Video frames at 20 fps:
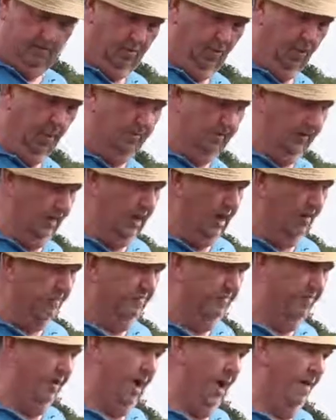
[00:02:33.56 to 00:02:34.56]
But I'd
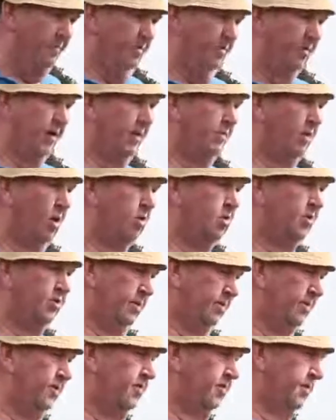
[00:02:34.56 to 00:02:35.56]
be very happy with them now, because
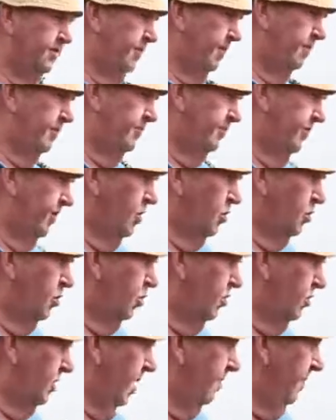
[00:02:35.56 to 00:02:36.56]
them is very good
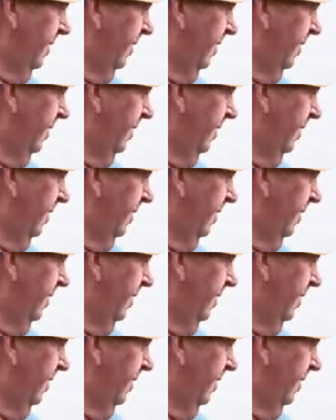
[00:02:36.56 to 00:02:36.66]
looking crop.